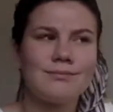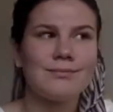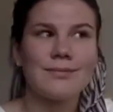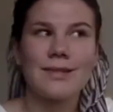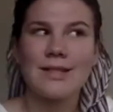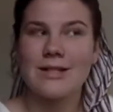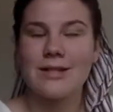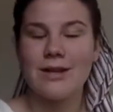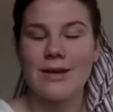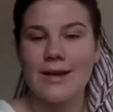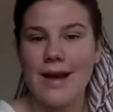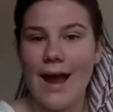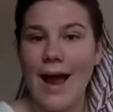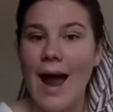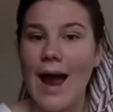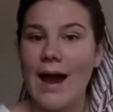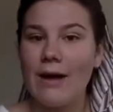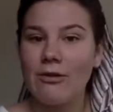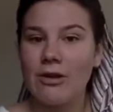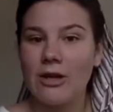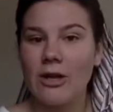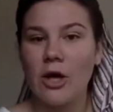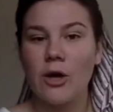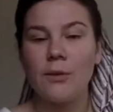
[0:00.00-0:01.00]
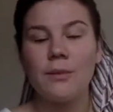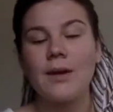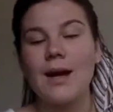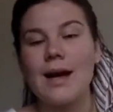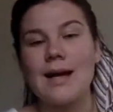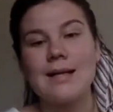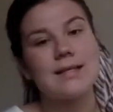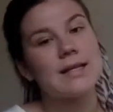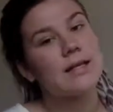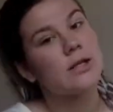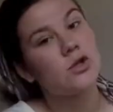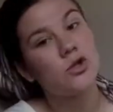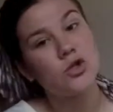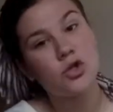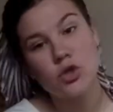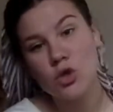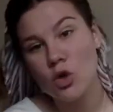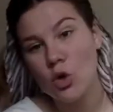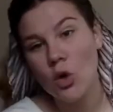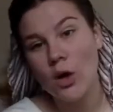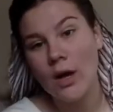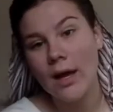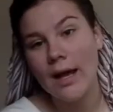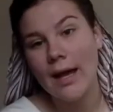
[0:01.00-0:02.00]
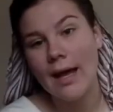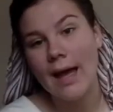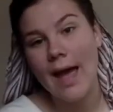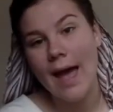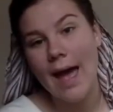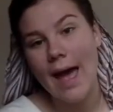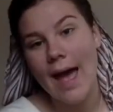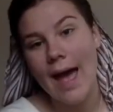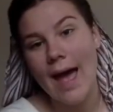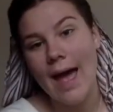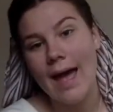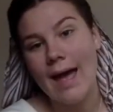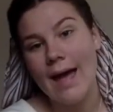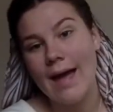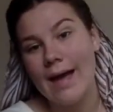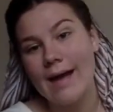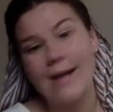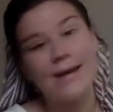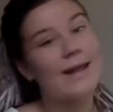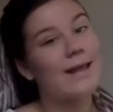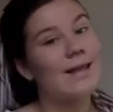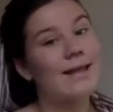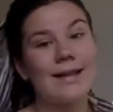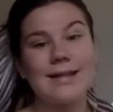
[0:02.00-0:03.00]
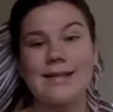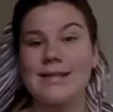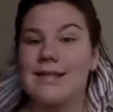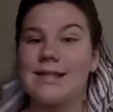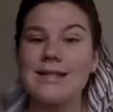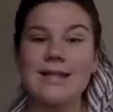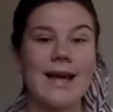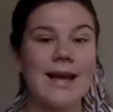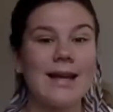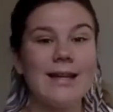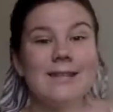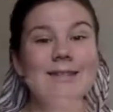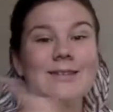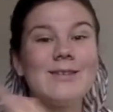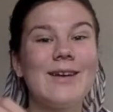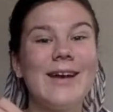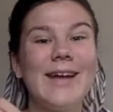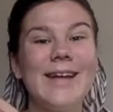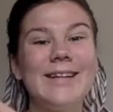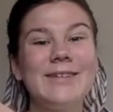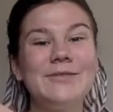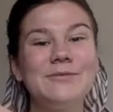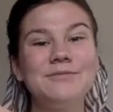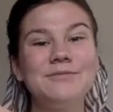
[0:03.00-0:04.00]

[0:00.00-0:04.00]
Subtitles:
So yeah, I really hope you guys enjoy, and let's just get into it.